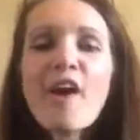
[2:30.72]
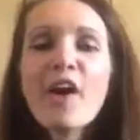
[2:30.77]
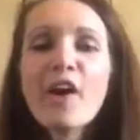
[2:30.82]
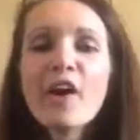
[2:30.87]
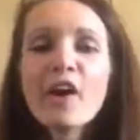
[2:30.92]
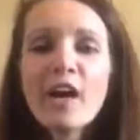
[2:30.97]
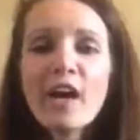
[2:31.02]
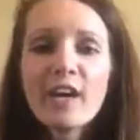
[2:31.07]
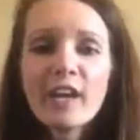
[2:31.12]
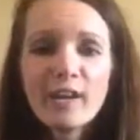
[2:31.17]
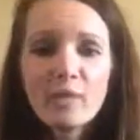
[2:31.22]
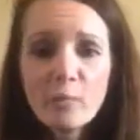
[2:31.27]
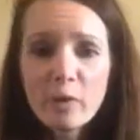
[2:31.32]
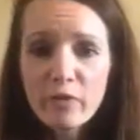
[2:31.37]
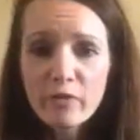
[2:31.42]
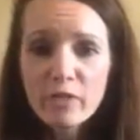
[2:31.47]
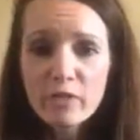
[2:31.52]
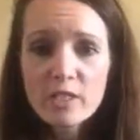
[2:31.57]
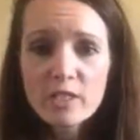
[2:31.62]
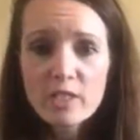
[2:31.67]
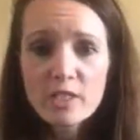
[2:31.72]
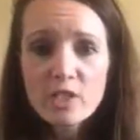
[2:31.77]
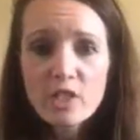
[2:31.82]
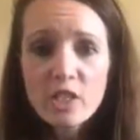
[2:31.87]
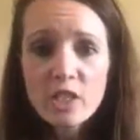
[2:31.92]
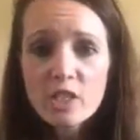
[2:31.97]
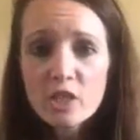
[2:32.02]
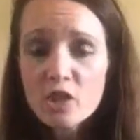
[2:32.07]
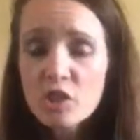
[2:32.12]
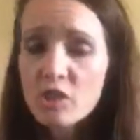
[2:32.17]
All right, and my friends at
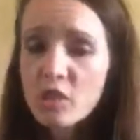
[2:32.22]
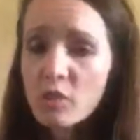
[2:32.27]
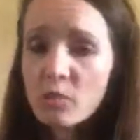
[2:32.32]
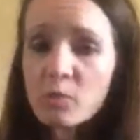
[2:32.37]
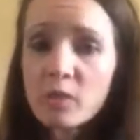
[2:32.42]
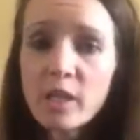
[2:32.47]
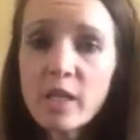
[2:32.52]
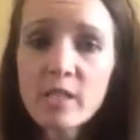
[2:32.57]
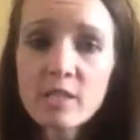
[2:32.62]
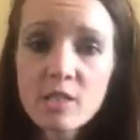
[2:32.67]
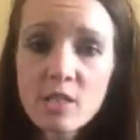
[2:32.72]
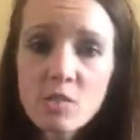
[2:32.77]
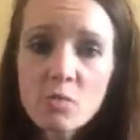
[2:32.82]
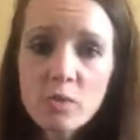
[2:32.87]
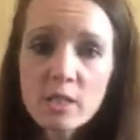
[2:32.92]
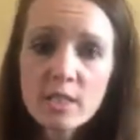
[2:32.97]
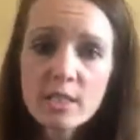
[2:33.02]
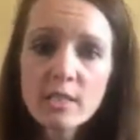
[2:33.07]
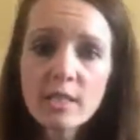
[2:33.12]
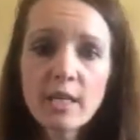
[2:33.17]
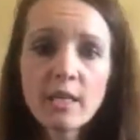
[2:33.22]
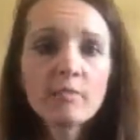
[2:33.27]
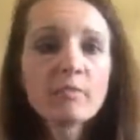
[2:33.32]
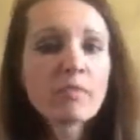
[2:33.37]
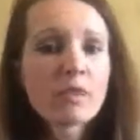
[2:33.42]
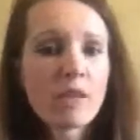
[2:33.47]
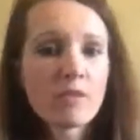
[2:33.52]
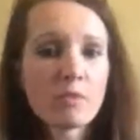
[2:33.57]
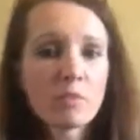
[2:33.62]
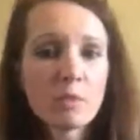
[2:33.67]
church, I'm going to ask you Wednesday,
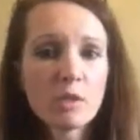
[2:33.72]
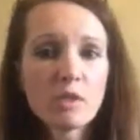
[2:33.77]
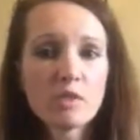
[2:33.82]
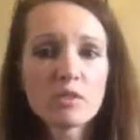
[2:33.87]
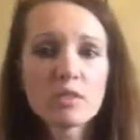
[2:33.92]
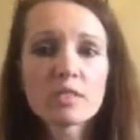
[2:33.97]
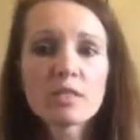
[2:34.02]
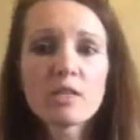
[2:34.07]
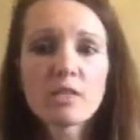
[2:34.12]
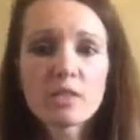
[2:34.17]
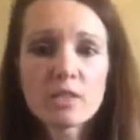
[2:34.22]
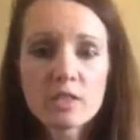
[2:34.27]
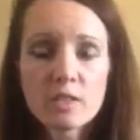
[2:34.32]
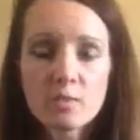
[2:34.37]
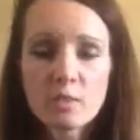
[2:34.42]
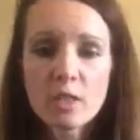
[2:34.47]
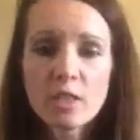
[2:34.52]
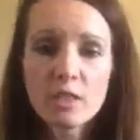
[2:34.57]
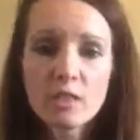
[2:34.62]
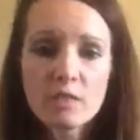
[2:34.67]
have you been on the scale this week?